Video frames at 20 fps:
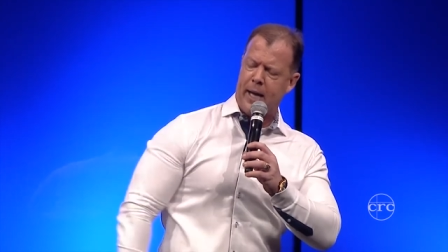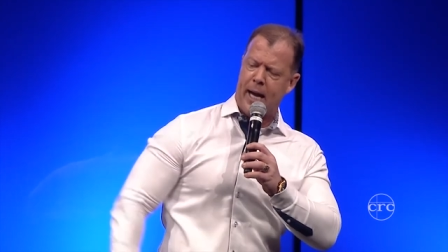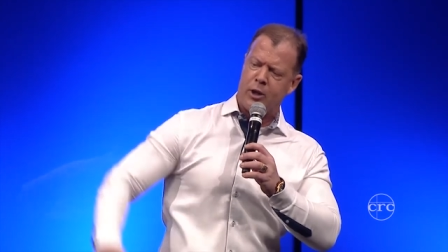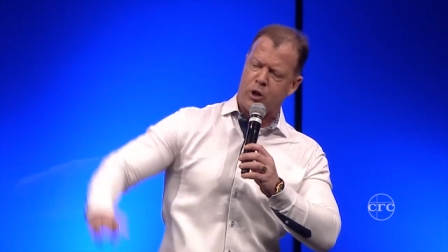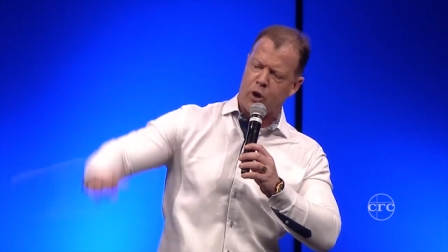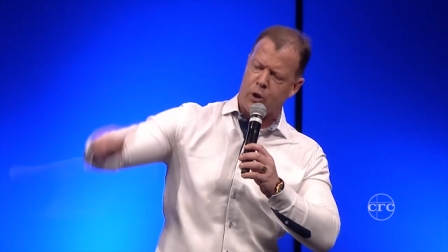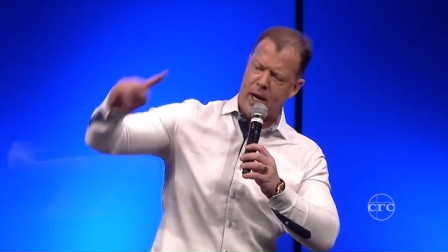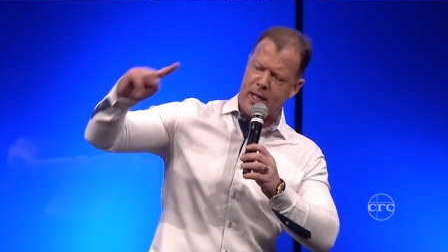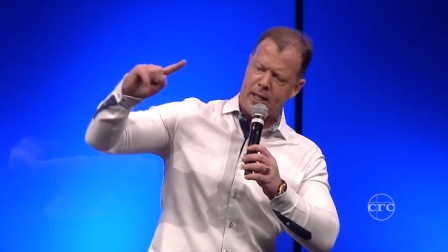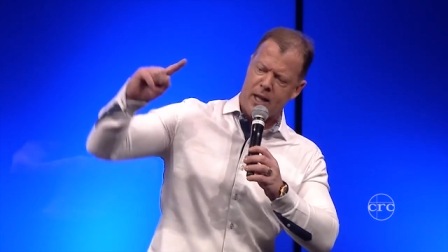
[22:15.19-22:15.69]
And
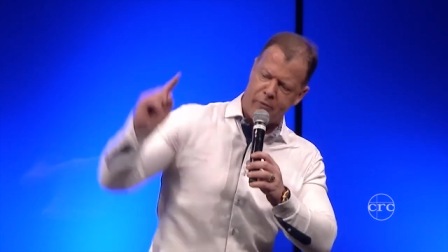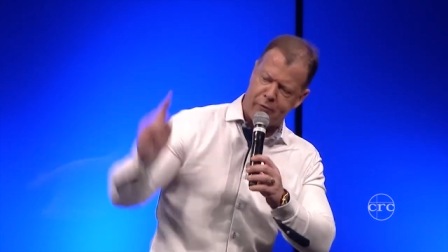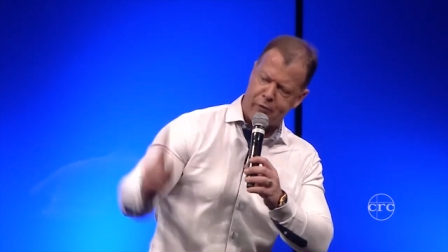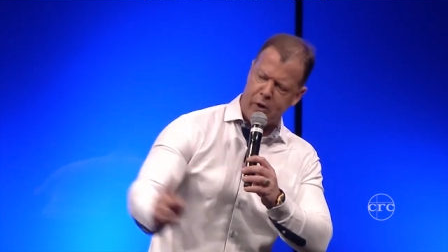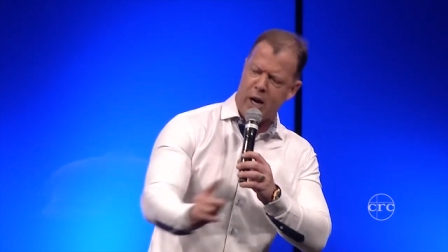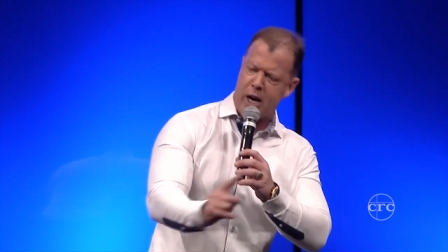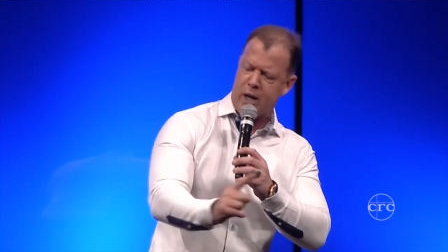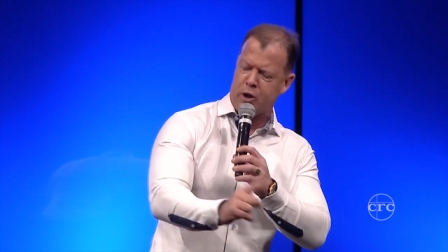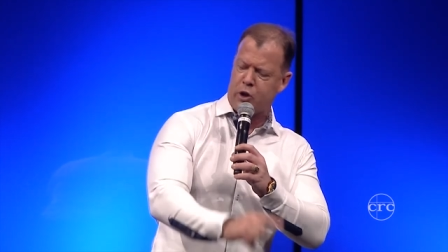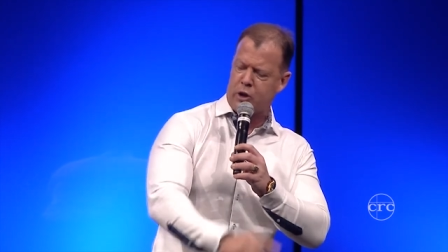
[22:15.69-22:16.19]
today they
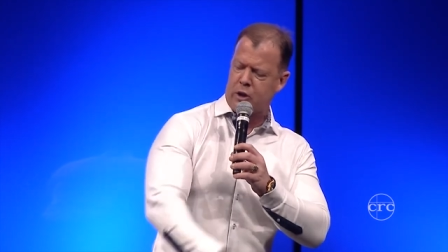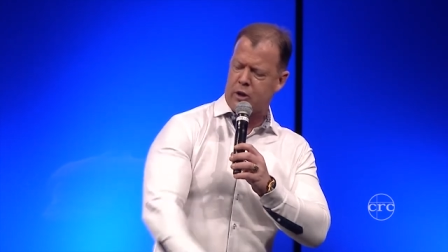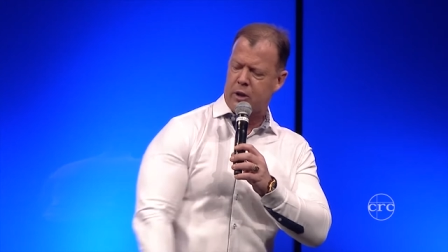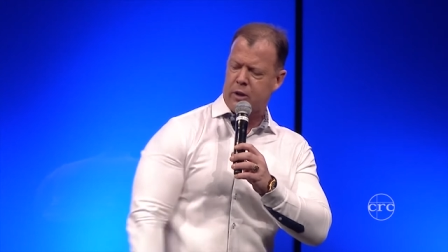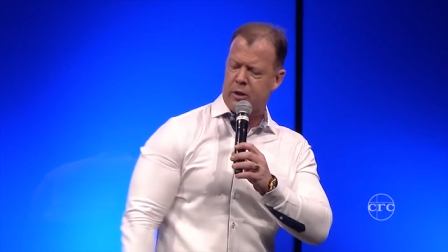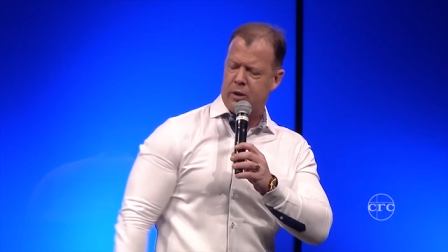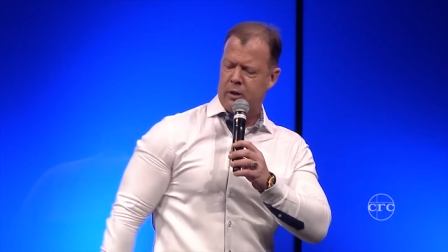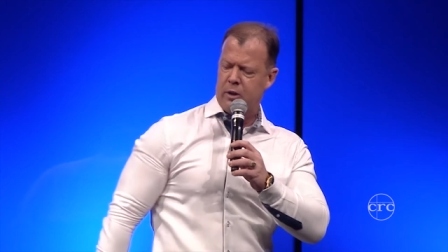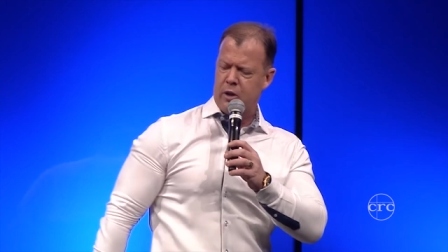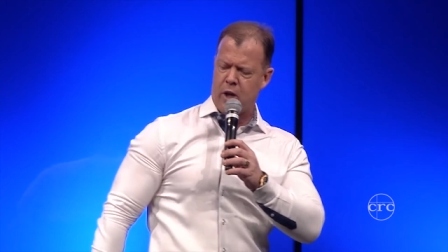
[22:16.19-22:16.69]
finished,
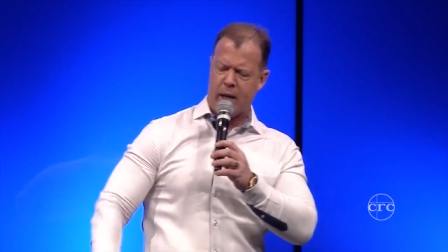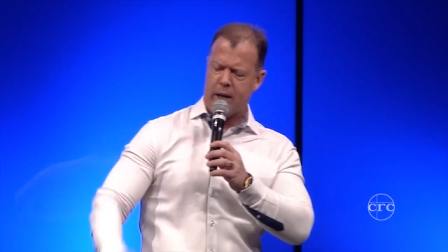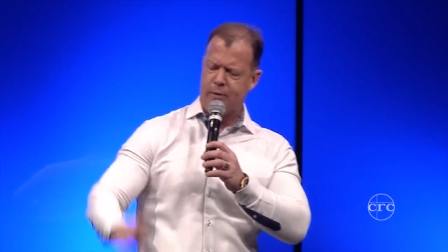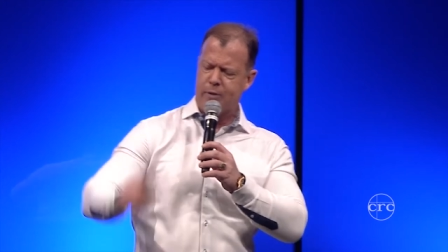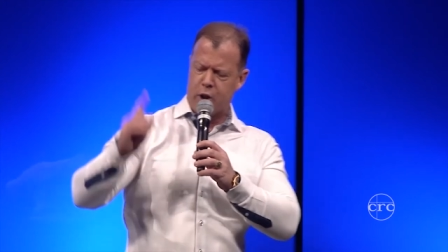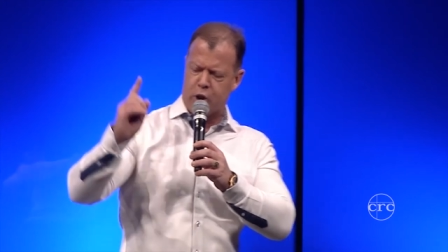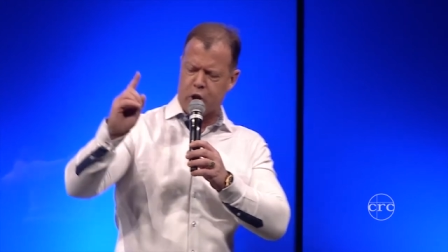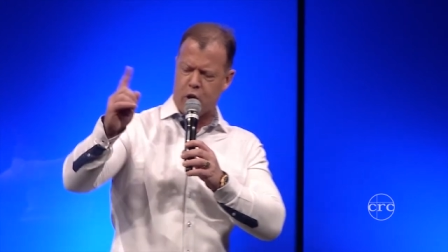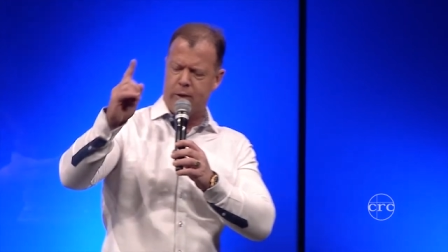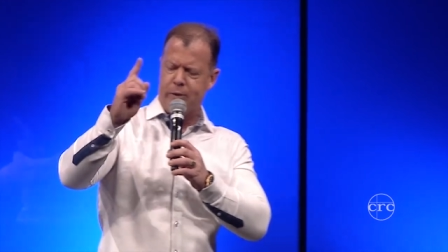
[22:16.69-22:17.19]
not
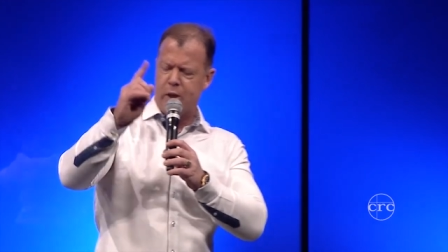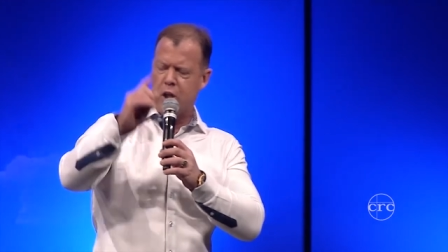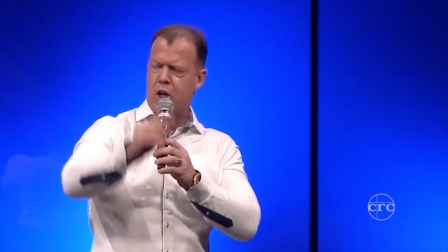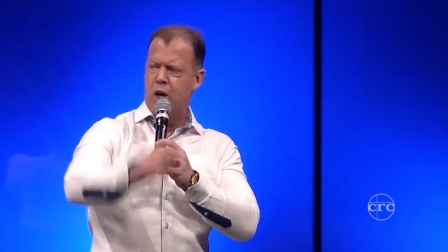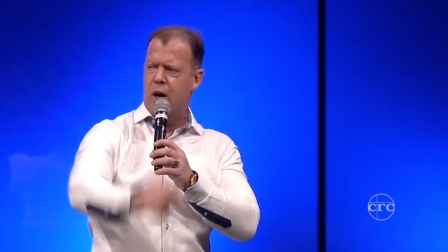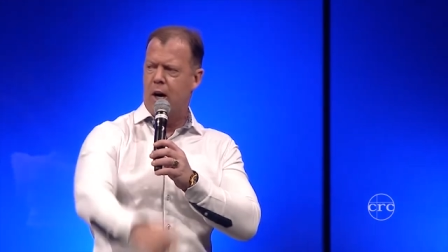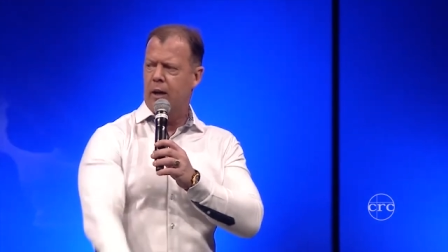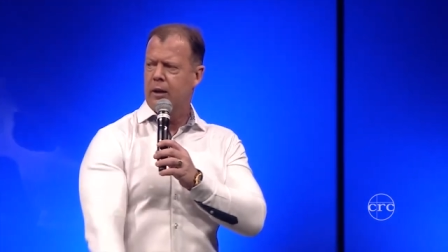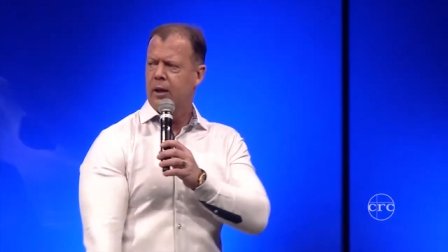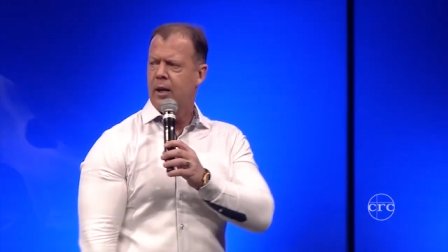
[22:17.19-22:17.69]
even serving
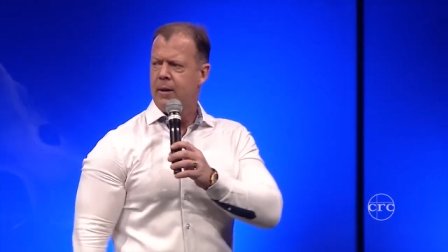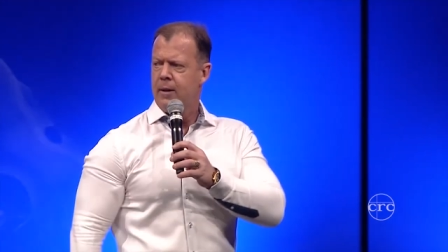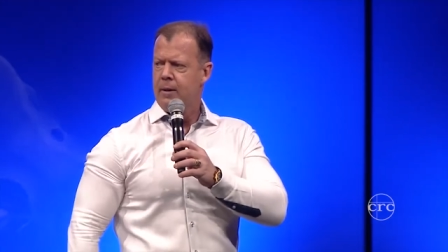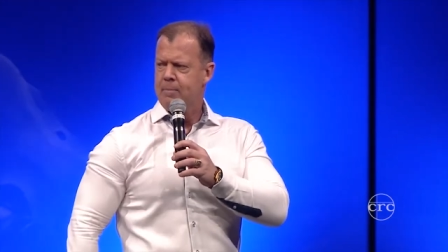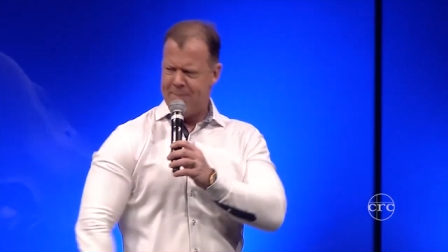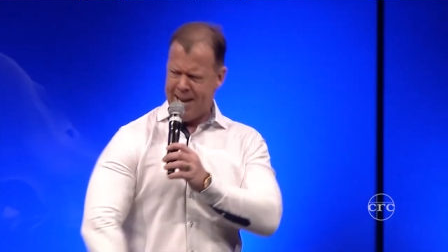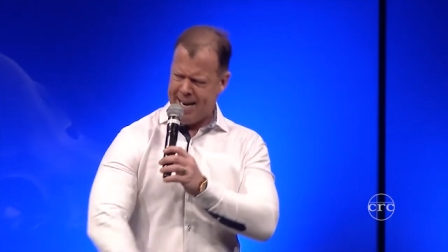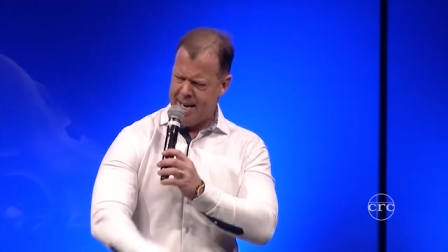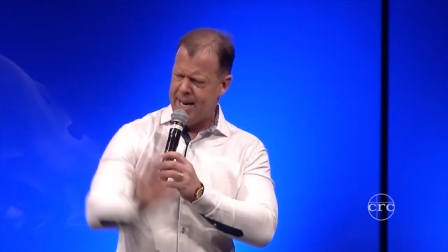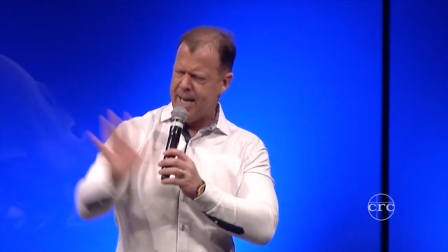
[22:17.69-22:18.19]
God.
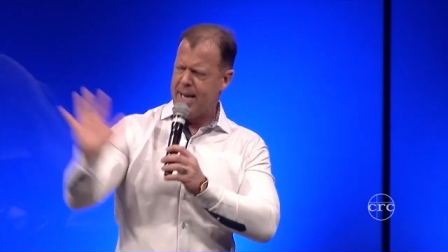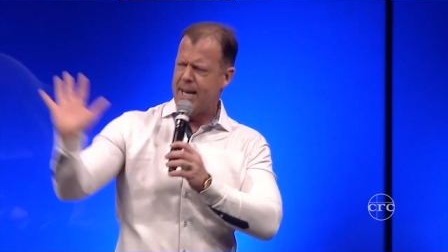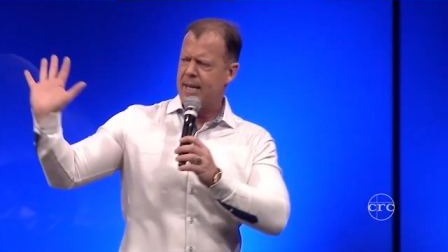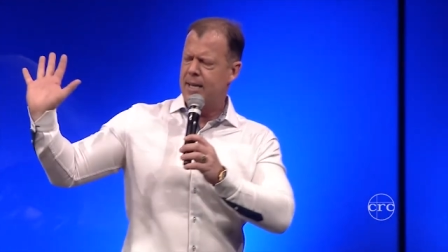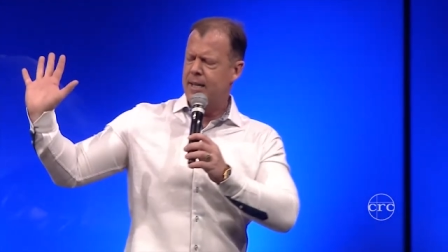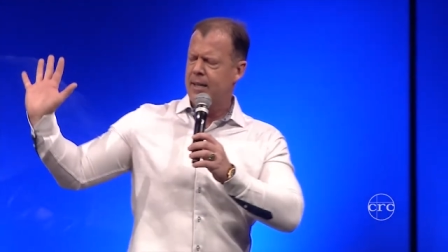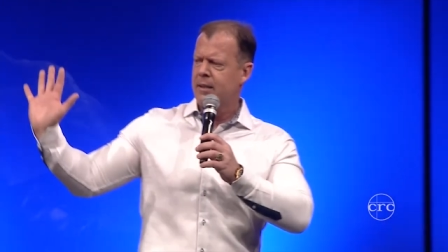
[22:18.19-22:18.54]
Many.